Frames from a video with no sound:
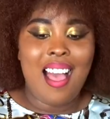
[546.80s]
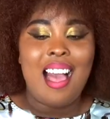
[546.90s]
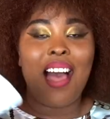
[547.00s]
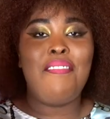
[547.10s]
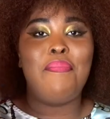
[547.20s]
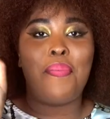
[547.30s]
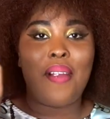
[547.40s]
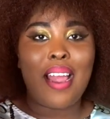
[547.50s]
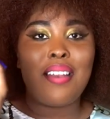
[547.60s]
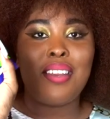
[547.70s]
I have
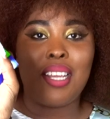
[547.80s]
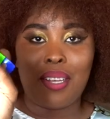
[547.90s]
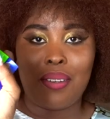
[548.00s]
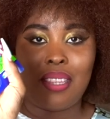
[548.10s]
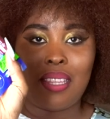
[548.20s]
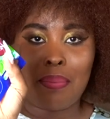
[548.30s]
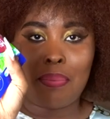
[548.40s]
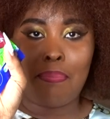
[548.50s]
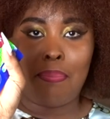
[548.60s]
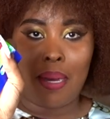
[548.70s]
brand new
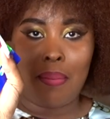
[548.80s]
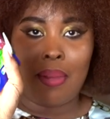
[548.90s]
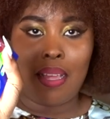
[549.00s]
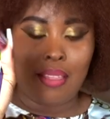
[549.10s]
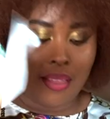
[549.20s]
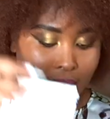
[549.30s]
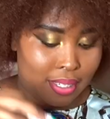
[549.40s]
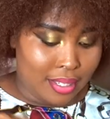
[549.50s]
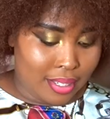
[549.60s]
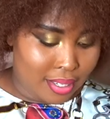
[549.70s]
lip balm in
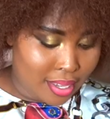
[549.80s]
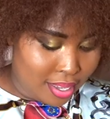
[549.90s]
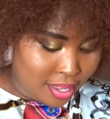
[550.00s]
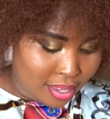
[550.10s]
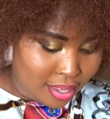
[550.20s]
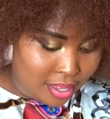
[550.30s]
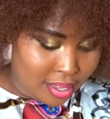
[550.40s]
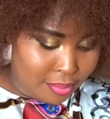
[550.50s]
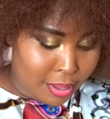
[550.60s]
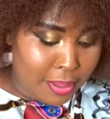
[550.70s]
this.
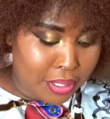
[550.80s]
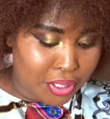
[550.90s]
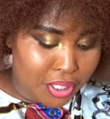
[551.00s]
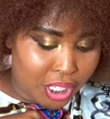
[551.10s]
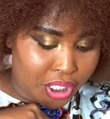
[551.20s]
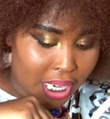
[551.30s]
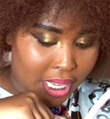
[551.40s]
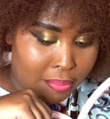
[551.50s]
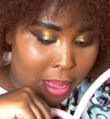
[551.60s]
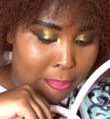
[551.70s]
Maybe I should start
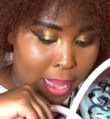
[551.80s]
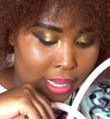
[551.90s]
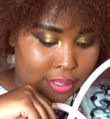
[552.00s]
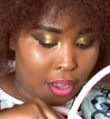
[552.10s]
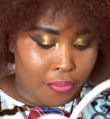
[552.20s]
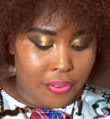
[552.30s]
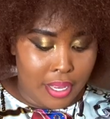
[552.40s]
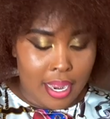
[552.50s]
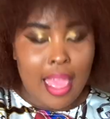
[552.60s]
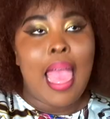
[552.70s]
checking my bags
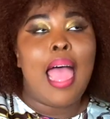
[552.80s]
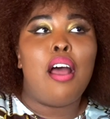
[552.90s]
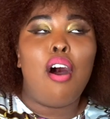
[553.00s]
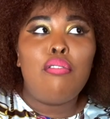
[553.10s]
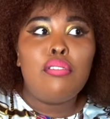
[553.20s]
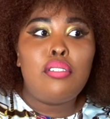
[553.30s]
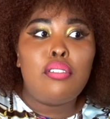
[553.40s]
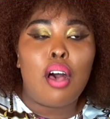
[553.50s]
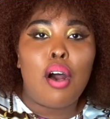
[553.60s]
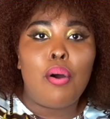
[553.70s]
often. And
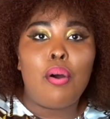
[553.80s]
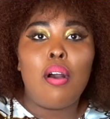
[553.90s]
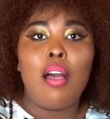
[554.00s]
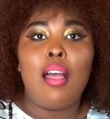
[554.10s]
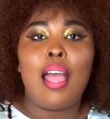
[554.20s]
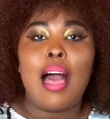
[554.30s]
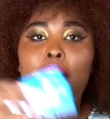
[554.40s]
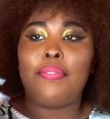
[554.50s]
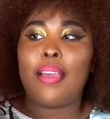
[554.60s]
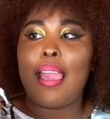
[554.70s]
also
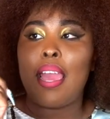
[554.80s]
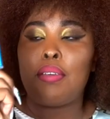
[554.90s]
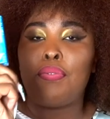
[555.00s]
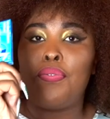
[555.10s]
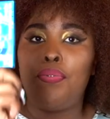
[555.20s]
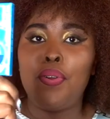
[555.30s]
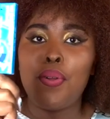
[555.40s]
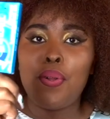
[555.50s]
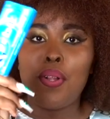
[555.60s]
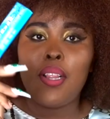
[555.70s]
have a
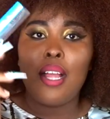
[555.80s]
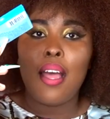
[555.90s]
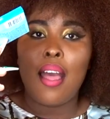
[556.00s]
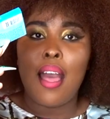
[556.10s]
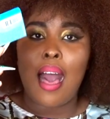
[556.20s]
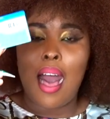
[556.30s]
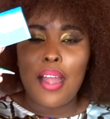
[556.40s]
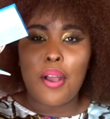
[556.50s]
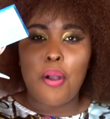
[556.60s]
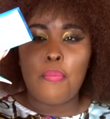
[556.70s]
full
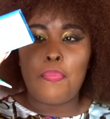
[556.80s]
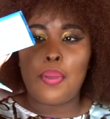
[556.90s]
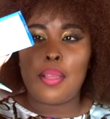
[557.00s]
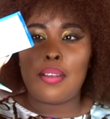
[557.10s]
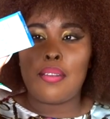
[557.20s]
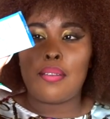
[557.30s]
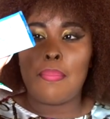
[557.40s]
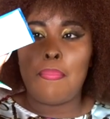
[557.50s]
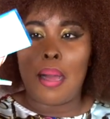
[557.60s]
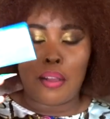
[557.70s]
unopened
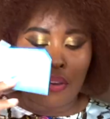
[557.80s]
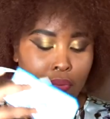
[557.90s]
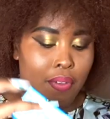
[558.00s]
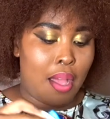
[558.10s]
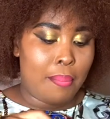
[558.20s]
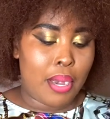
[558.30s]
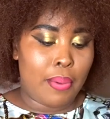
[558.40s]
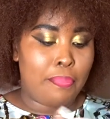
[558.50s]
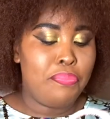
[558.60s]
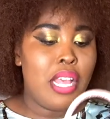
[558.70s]
pack of gum.
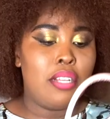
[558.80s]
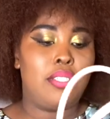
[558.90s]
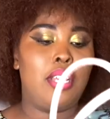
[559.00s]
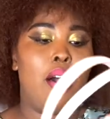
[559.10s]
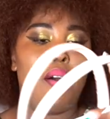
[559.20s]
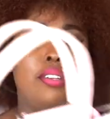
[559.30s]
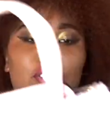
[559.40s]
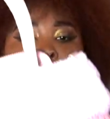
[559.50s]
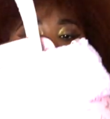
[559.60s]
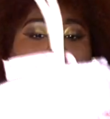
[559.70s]
Anyway, so
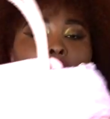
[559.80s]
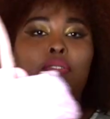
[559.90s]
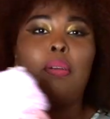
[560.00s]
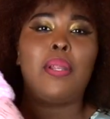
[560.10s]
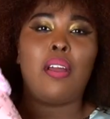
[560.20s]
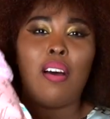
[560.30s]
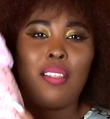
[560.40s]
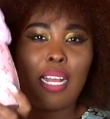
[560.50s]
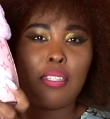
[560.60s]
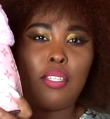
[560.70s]
she got this from an
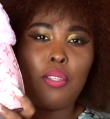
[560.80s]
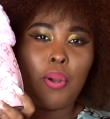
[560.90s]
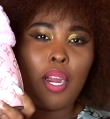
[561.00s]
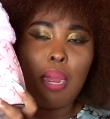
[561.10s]
online store.